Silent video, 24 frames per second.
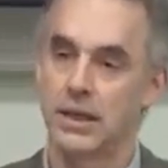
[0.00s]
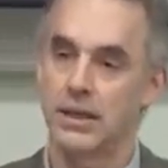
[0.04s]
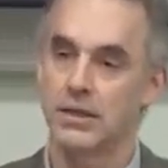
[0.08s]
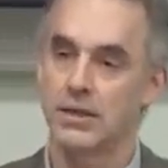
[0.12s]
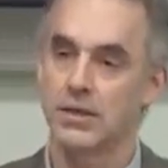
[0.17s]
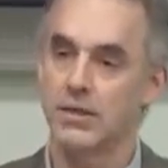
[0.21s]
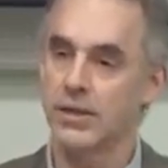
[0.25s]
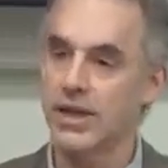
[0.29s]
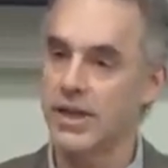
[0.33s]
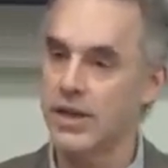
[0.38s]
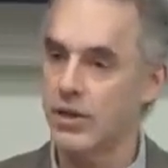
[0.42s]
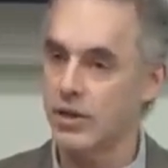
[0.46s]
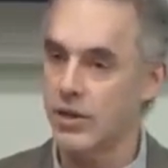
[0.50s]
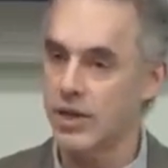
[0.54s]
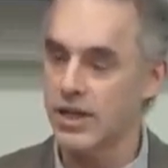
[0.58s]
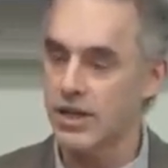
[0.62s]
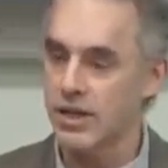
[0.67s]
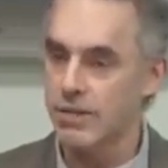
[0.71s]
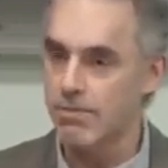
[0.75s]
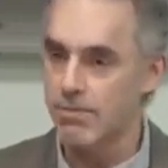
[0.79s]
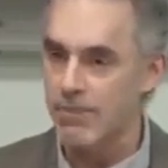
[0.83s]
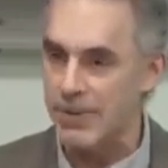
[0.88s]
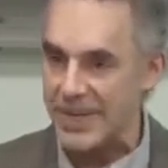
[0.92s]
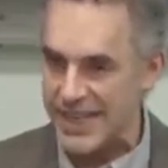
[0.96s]
And so then you
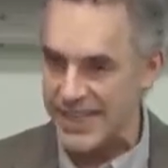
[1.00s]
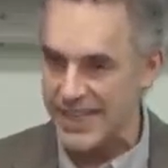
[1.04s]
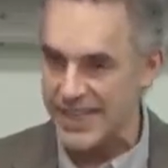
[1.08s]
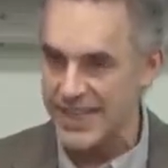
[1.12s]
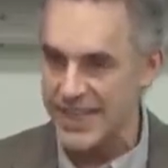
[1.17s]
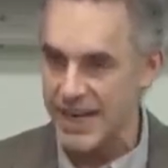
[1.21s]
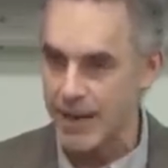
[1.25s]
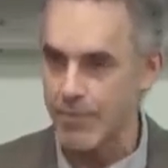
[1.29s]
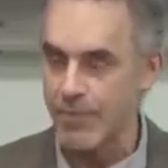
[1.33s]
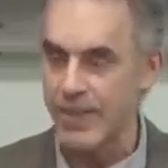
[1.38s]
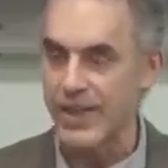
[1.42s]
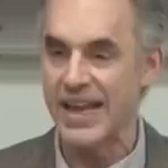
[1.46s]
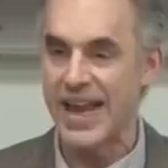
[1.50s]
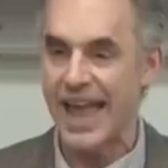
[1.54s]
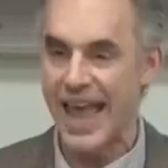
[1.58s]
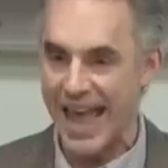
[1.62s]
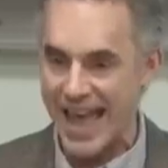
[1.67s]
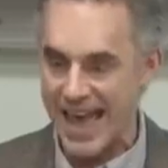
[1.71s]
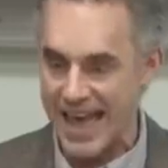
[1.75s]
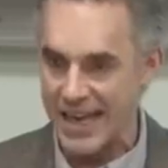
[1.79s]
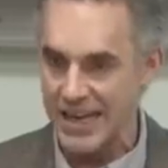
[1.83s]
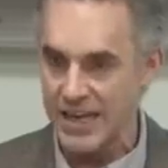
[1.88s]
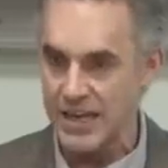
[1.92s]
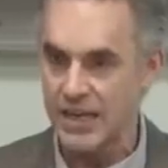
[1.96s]
get to be something
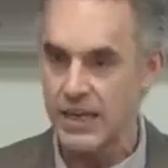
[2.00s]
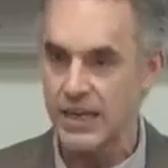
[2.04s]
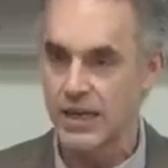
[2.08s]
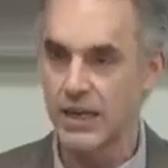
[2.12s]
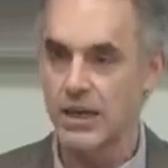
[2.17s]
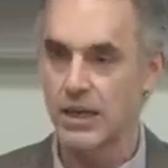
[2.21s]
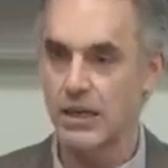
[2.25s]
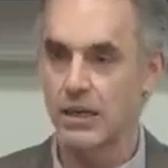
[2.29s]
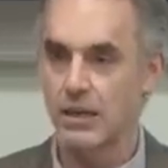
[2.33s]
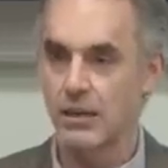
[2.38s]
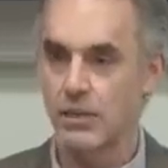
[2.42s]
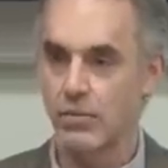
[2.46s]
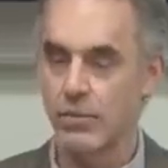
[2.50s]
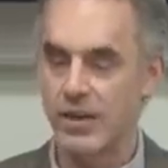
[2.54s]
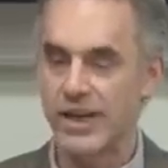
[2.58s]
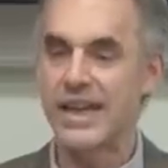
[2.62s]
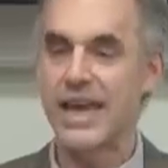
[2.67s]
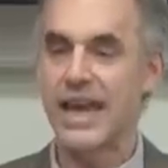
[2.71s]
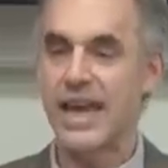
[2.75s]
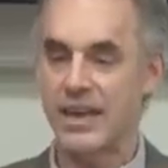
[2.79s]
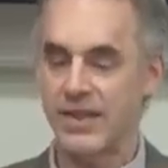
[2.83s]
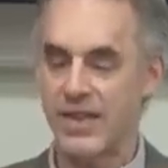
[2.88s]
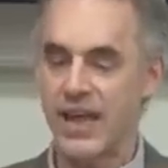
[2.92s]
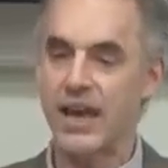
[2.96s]
and
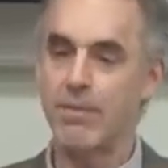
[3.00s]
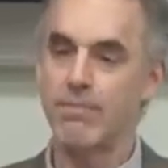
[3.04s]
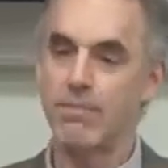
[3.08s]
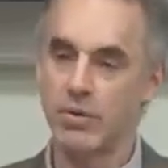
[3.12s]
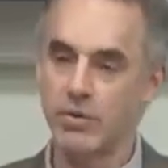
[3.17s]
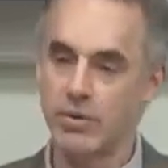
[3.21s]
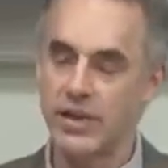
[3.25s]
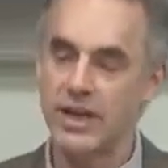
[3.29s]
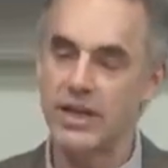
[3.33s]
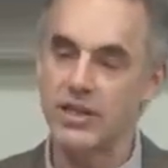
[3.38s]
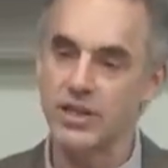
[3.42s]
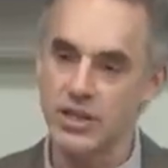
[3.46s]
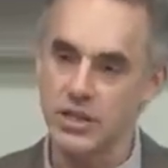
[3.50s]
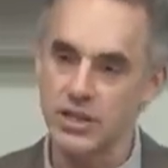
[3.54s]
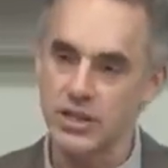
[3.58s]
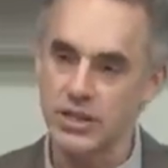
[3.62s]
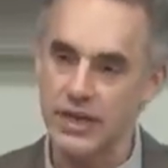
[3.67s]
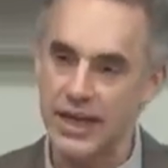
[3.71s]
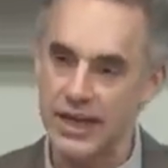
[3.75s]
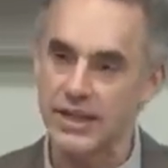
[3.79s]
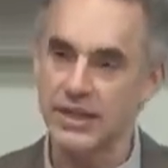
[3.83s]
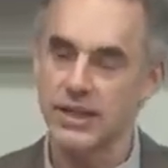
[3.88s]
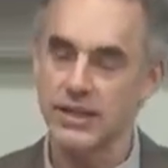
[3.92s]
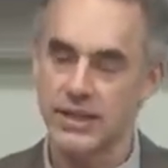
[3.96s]
regain that
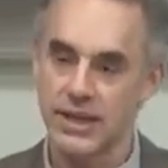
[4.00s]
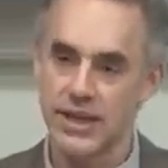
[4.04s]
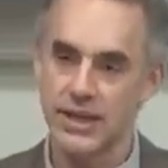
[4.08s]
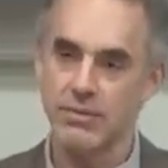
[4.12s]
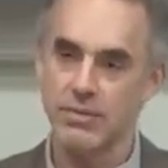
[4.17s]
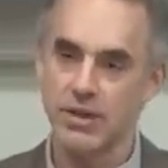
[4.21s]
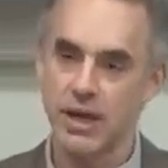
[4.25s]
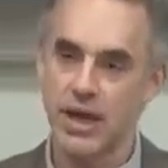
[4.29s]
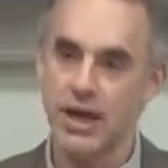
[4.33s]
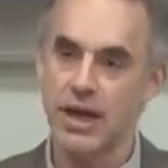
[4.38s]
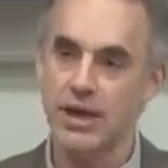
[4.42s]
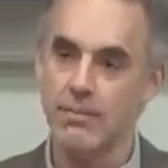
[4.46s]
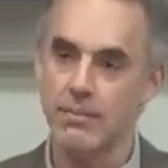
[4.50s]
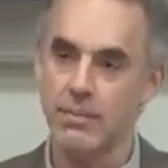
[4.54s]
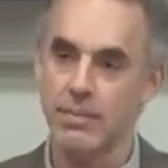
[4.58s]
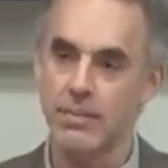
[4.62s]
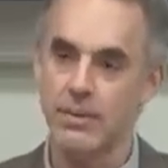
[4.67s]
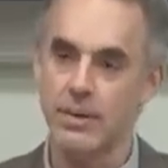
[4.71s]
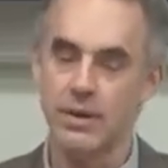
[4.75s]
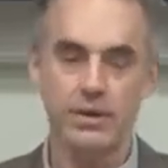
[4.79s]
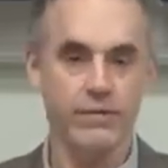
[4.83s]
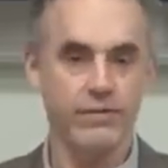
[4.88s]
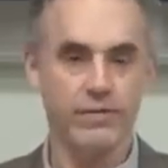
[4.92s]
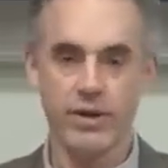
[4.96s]
potential at the same time.
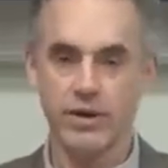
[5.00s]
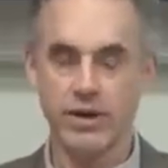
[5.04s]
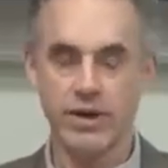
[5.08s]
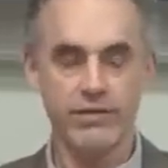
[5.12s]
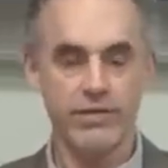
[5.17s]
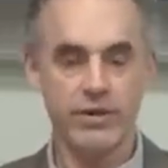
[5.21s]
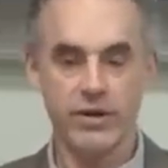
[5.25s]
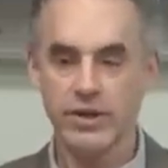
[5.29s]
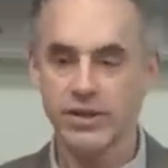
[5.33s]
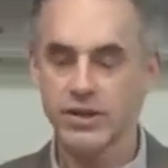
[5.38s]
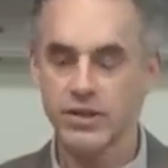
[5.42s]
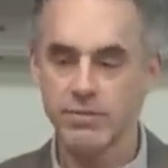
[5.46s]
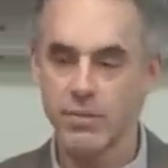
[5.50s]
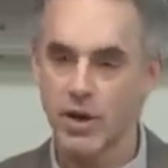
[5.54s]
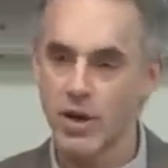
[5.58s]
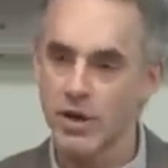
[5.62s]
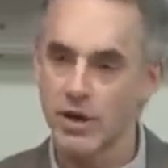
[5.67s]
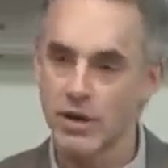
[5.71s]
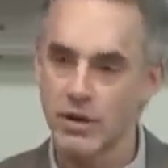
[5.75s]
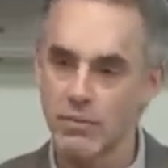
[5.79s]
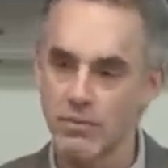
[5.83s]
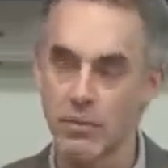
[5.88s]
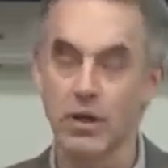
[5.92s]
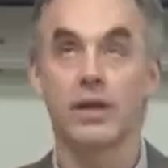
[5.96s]
Very, very
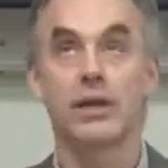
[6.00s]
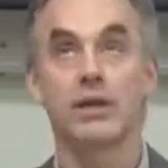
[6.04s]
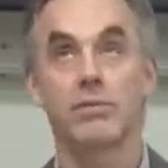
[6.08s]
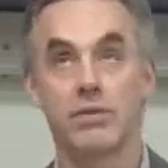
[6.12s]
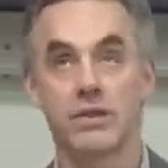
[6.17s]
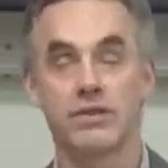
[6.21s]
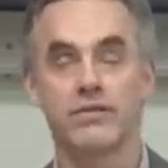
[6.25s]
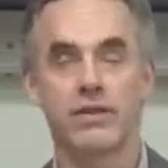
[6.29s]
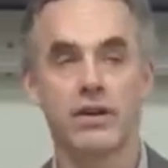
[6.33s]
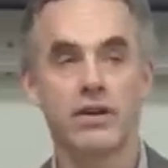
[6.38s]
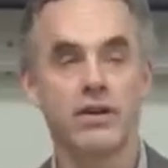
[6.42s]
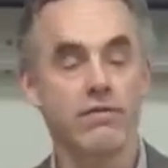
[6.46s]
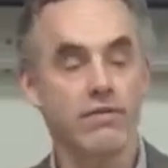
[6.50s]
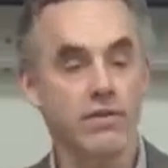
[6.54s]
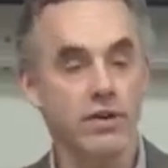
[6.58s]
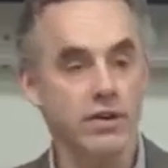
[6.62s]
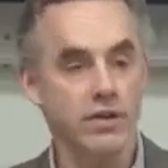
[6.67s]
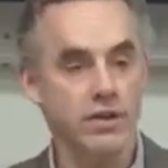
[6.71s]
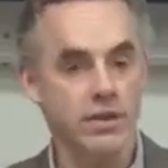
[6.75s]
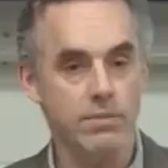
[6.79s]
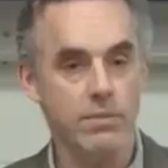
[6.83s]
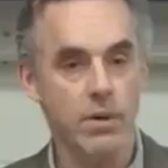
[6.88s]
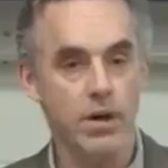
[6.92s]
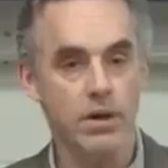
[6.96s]
smart. Well, he was very,
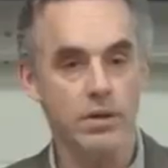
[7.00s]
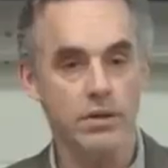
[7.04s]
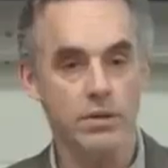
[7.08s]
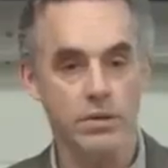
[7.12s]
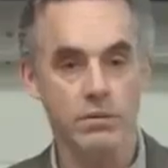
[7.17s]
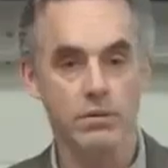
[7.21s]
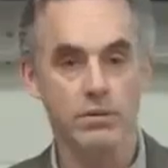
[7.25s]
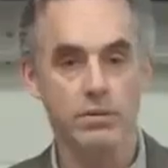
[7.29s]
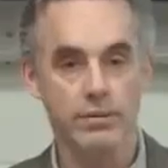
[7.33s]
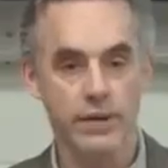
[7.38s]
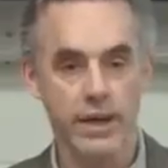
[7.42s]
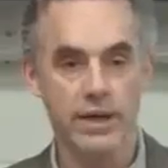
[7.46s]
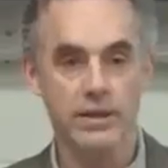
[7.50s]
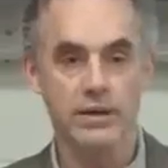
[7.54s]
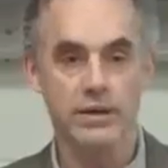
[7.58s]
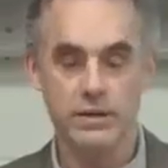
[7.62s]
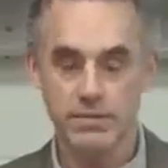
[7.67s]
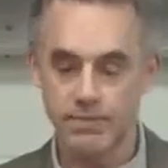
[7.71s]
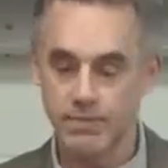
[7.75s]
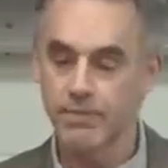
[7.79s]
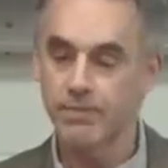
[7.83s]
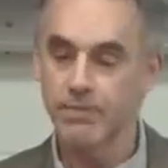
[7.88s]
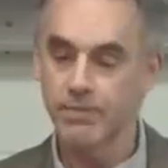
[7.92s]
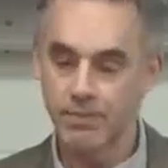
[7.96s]
very smart. So
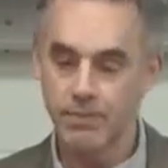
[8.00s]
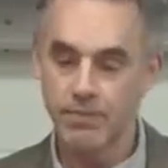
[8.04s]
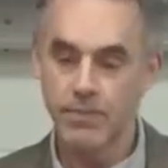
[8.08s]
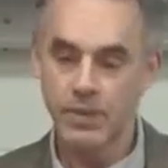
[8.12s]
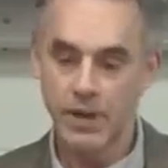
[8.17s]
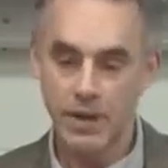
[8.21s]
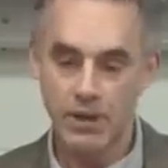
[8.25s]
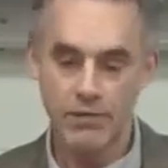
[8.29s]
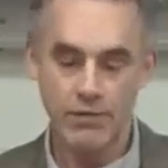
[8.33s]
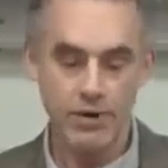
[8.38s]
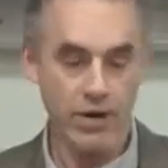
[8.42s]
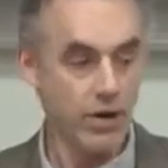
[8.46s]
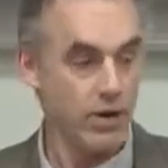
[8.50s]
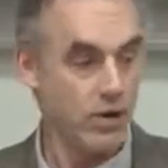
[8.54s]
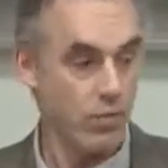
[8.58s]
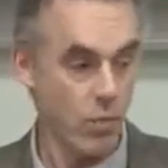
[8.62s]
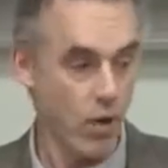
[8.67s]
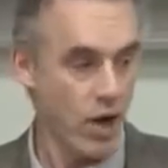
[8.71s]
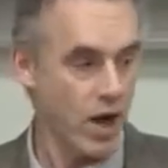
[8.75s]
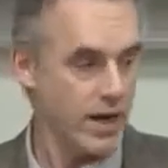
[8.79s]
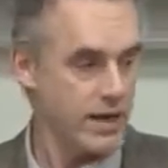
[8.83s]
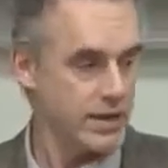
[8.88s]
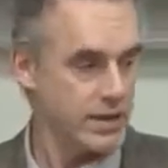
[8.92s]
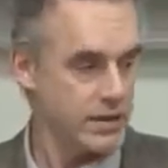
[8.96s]
that's very
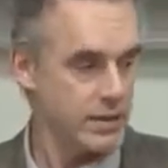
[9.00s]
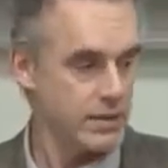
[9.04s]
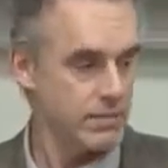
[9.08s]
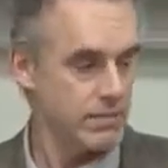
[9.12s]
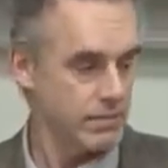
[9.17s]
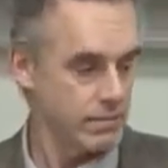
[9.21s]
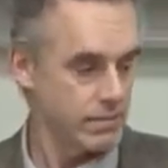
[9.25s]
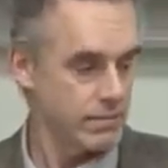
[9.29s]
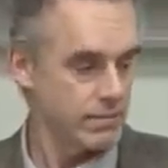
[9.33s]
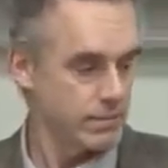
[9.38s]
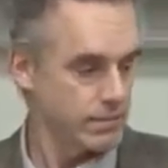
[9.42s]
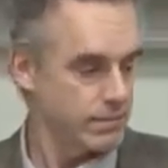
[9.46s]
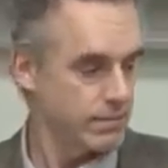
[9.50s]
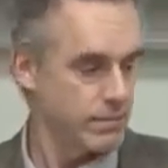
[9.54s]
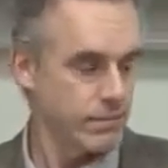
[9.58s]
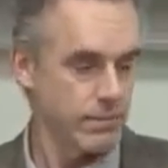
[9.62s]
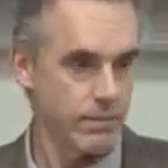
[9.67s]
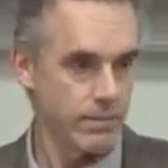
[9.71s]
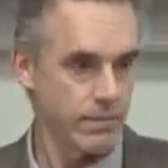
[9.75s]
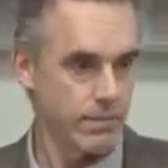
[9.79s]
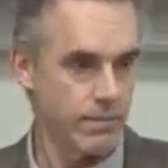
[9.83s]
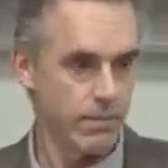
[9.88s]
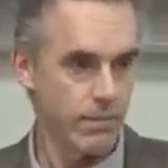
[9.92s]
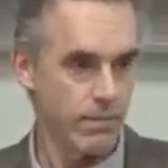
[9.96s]
wise
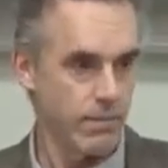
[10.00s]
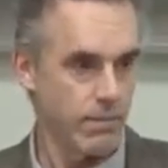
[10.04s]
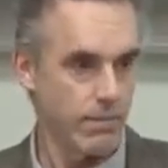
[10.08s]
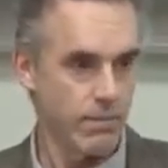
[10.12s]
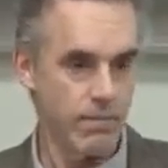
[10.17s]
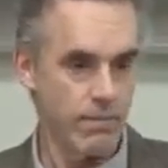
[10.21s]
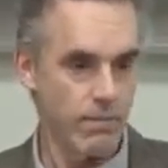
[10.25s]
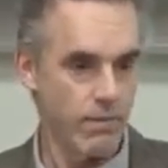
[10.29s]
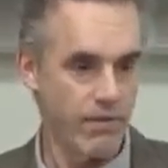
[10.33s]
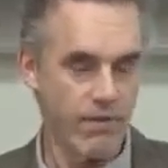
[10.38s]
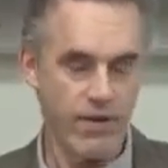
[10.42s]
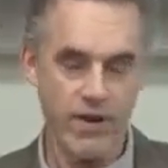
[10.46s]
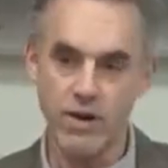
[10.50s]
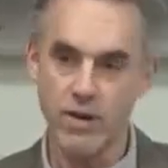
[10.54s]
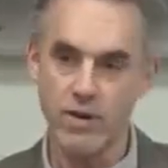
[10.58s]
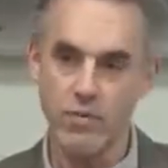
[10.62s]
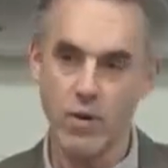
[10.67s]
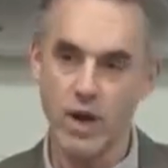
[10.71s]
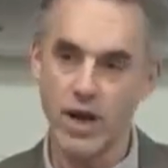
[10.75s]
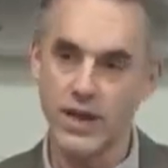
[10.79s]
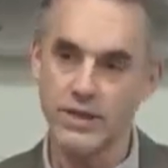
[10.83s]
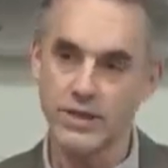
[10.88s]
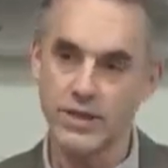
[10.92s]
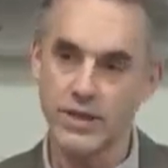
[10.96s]

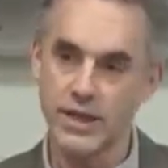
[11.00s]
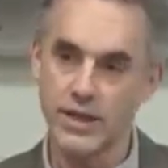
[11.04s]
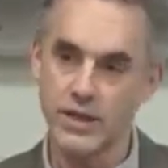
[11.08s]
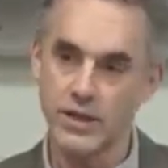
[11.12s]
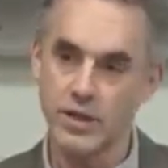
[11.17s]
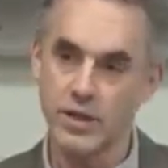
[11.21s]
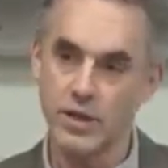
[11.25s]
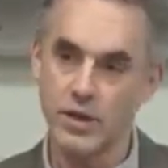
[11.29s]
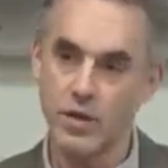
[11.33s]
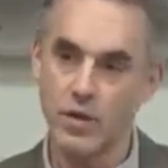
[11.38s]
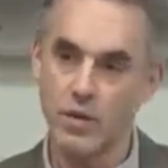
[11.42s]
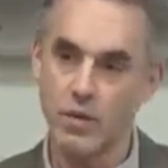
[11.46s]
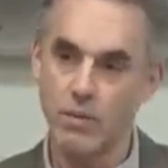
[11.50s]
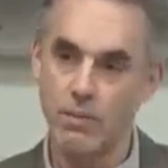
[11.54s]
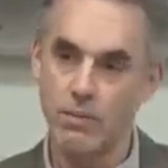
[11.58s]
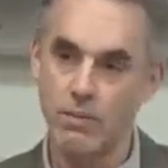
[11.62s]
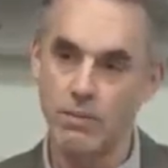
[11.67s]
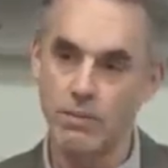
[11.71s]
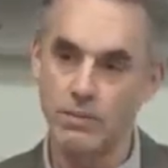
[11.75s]
thing to know.